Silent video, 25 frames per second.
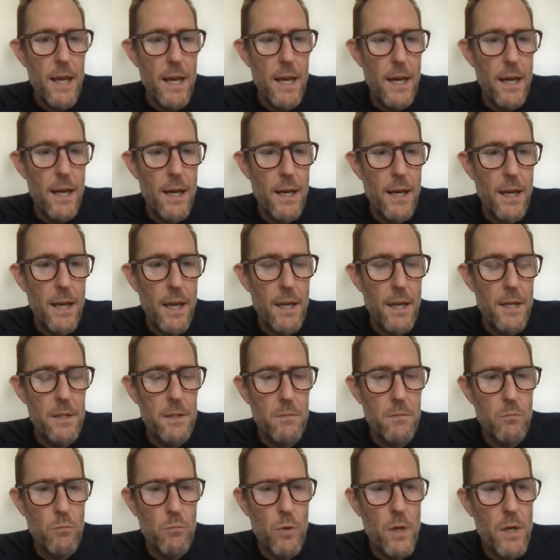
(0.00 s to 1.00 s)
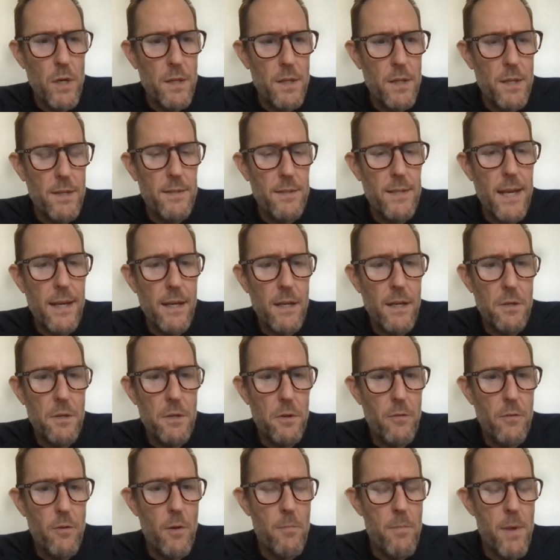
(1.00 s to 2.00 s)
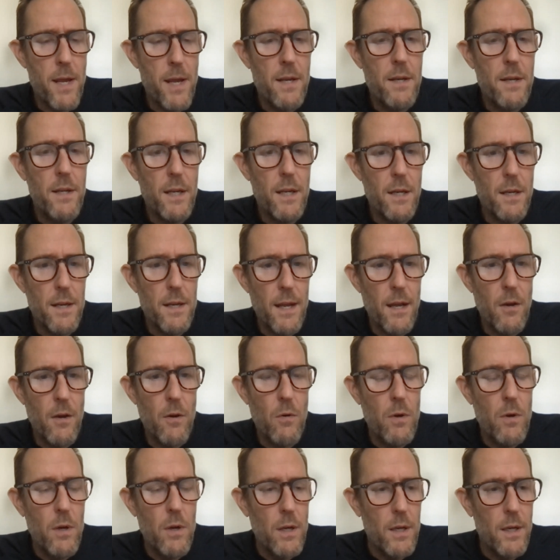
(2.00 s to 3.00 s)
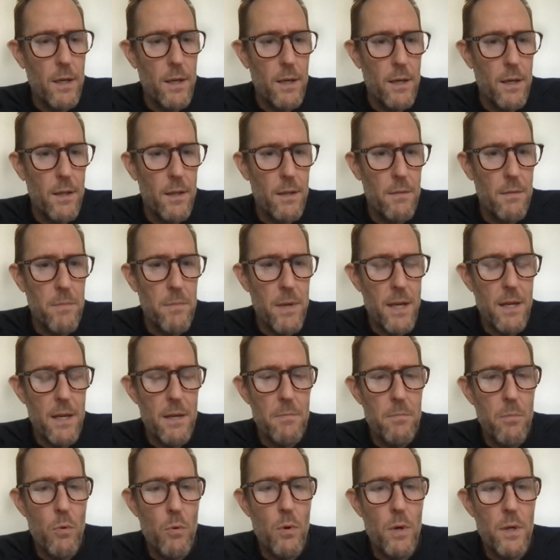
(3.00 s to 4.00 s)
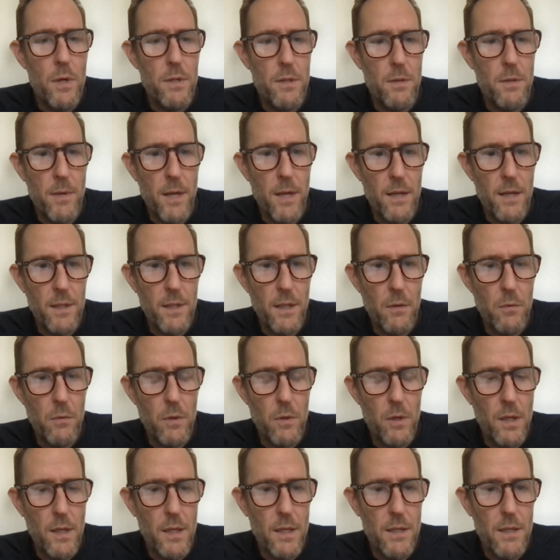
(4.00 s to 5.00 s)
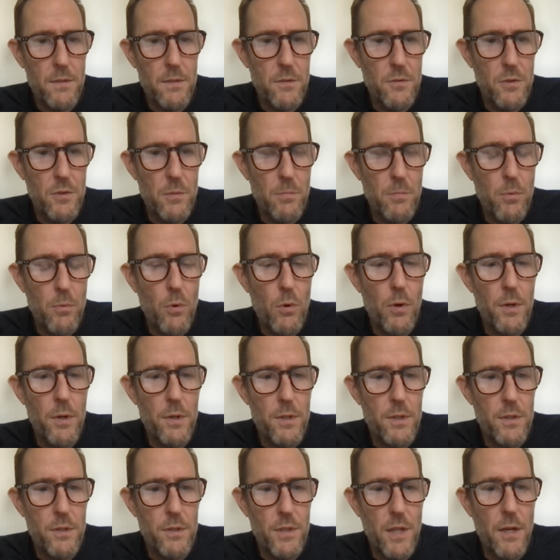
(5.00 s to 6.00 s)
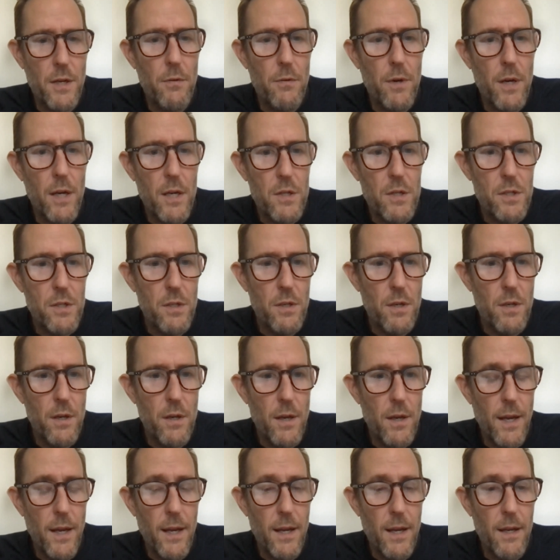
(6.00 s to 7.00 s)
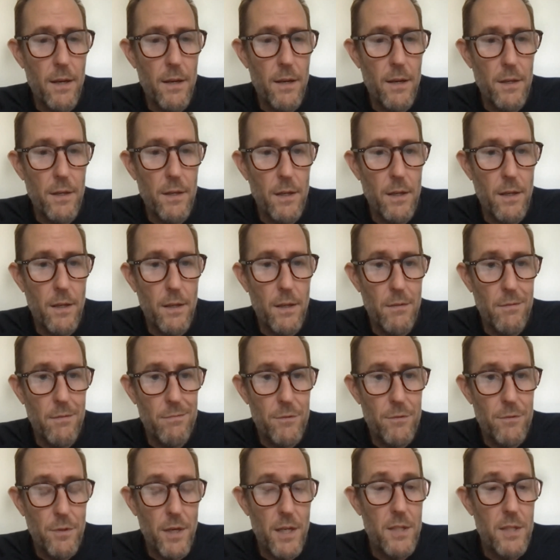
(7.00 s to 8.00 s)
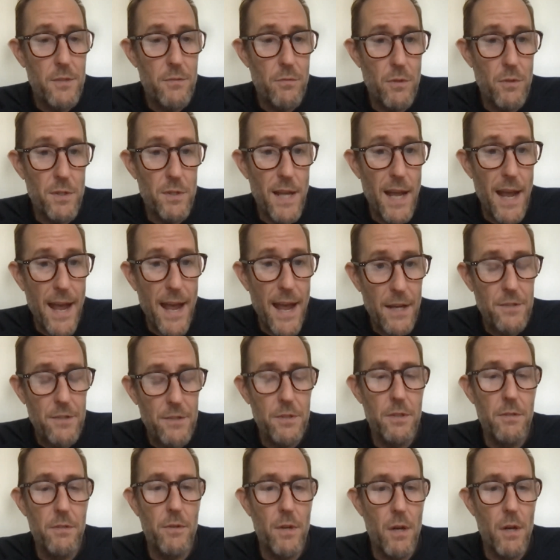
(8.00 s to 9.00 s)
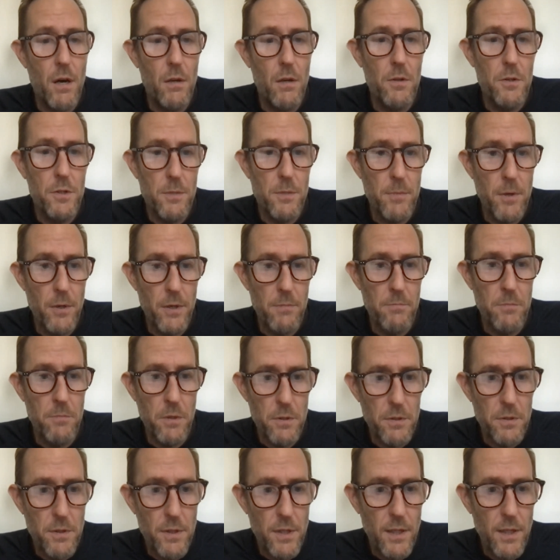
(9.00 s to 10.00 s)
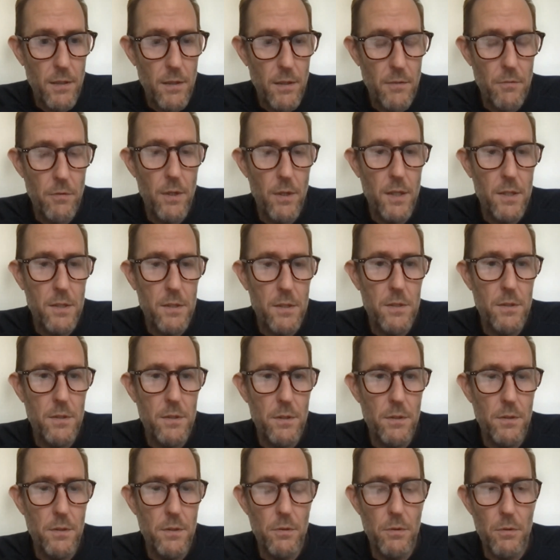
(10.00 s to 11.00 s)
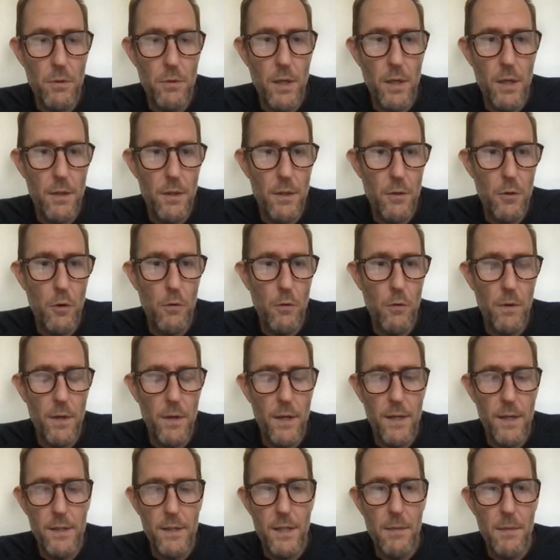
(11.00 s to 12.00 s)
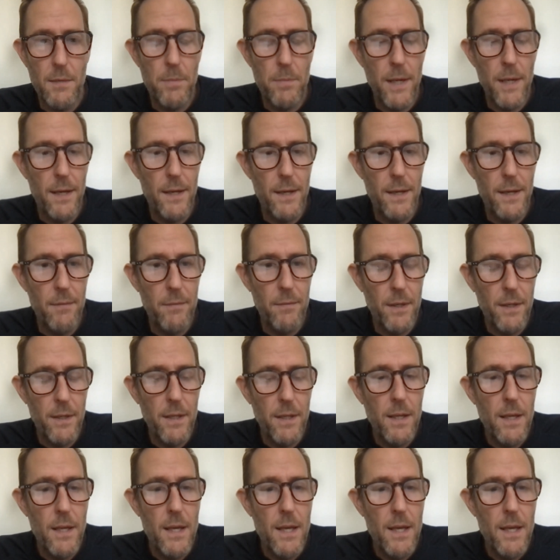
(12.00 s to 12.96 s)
uh, and we're in the second year of our mandate now. Uh, the main point of the mandate really is to support generation and uh, transfer into action of knowledge about immunity in relation to uh, the COVID 19 pandemic.